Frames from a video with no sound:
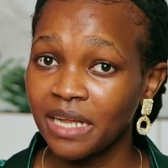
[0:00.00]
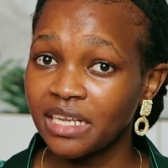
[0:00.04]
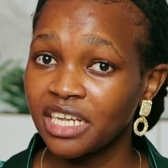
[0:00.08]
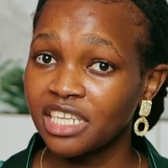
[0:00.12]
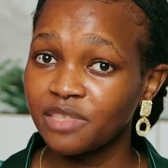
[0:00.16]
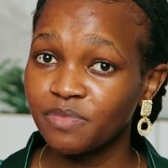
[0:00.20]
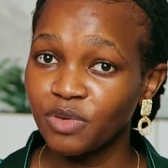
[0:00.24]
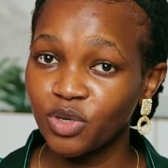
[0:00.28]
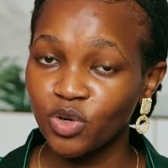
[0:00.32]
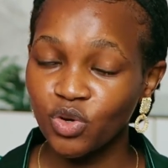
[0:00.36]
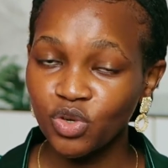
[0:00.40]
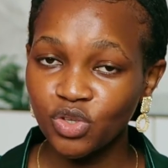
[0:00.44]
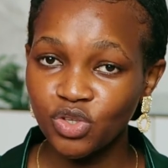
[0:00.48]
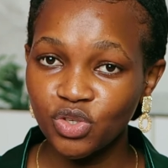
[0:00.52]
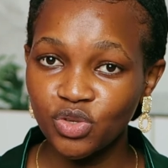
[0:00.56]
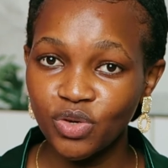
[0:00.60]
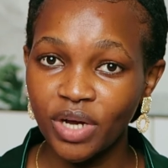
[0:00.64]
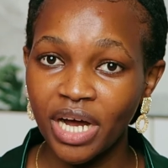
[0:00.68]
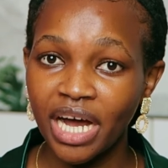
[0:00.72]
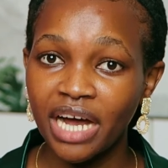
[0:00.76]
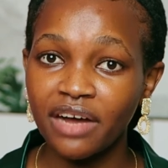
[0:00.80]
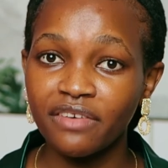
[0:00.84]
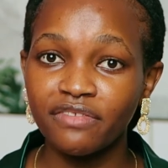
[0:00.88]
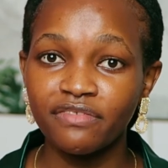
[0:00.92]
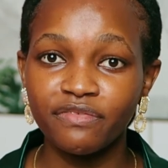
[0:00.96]
Just because you
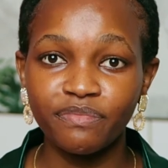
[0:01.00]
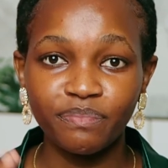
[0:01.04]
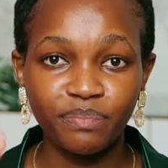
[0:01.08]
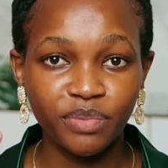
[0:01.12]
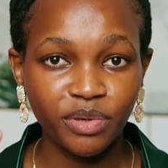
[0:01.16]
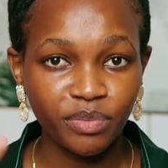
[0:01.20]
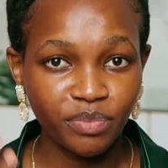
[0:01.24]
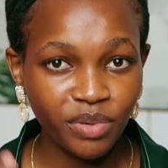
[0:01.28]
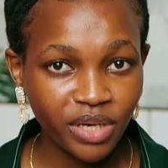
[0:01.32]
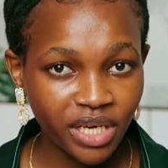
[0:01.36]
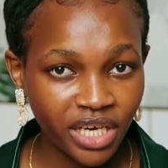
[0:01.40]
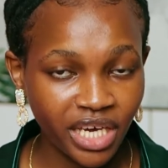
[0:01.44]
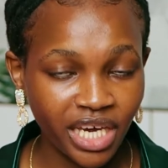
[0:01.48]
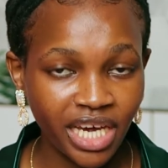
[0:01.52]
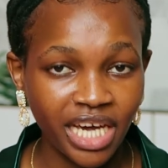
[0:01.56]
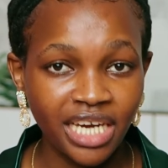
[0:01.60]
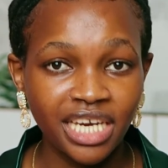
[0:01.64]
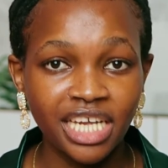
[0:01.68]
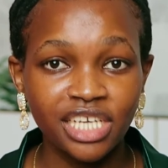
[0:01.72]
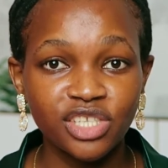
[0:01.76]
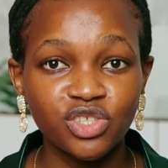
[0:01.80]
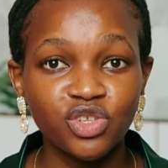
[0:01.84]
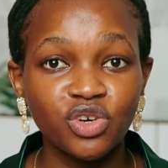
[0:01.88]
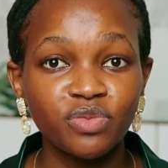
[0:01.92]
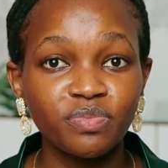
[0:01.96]
have pubic hair
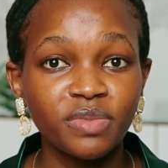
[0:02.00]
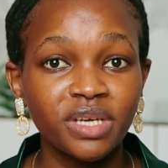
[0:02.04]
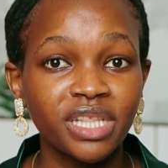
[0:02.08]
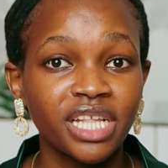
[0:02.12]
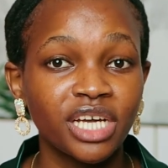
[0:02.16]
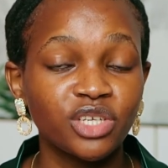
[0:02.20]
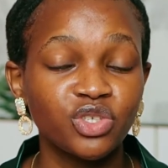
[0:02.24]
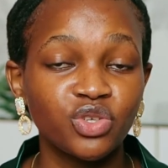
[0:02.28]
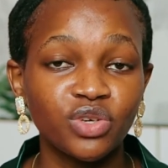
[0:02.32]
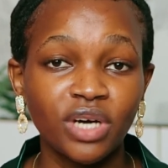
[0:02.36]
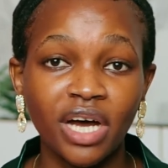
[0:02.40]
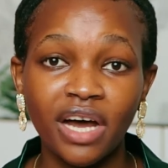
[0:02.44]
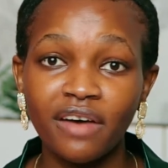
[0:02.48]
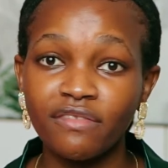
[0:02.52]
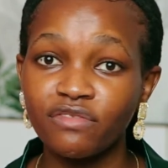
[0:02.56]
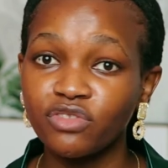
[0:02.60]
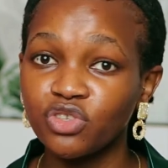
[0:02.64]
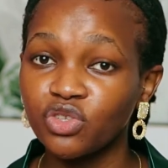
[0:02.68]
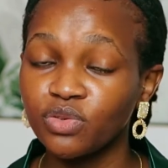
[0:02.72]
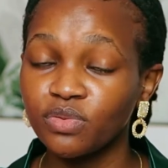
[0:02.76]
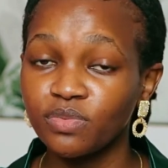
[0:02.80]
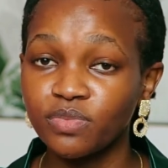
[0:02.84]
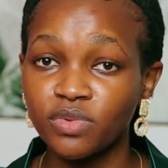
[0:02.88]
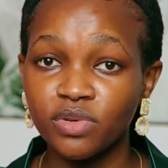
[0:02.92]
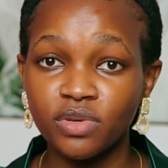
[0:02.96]
does not mean that you
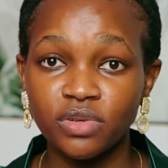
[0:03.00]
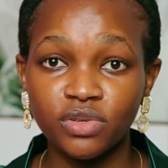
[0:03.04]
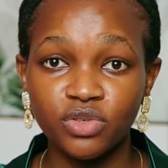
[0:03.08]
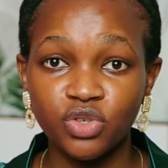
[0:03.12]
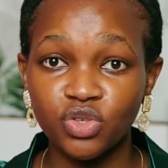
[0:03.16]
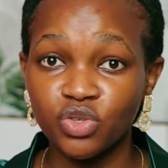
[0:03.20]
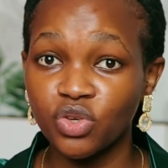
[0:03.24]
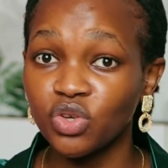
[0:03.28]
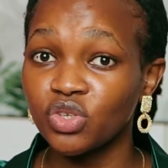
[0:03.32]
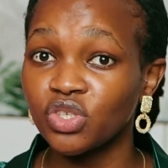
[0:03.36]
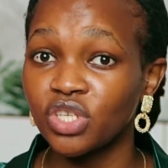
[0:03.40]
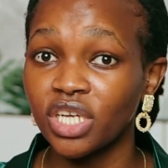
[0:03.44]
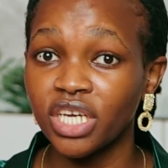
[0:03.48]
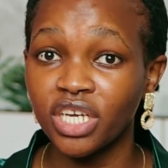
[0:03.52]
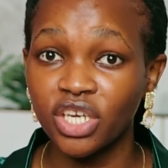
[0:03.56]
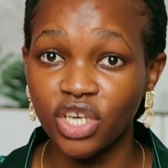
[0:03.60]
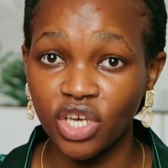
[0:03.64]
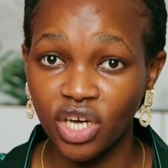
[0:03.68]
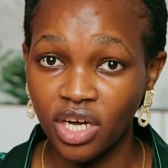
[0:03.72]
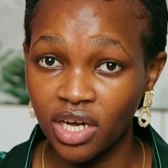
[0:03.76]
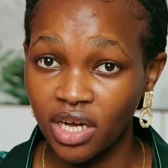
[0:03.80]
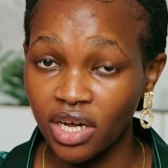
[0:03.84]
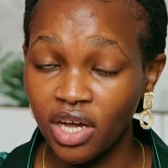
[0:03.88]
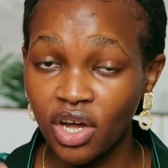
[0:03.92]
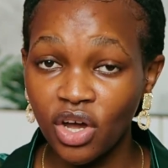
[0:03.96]
have to not take
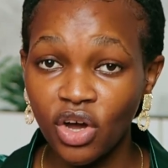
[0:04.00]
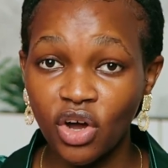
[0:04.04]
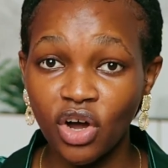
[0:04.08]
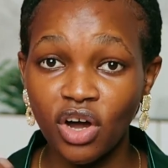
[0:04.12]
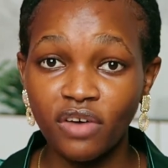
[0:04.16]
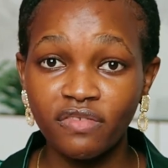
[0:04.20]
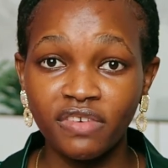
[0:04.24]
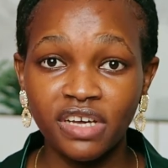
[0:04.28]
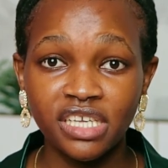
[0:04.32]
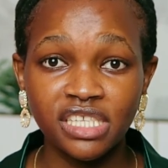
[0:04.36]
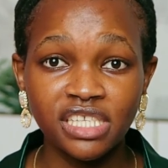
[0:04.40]
care of